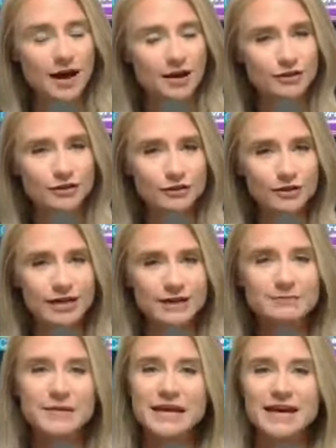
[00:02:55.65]
on
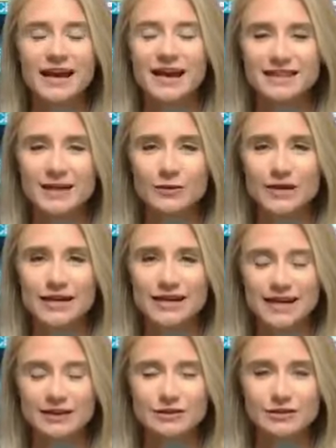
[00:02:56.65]
screen and then we can
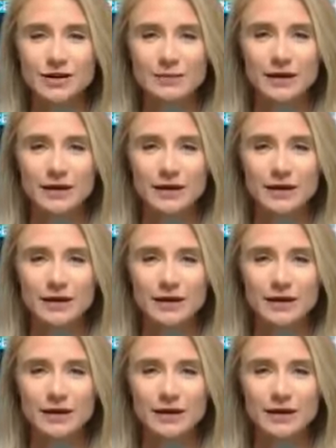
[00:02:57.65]
answer it.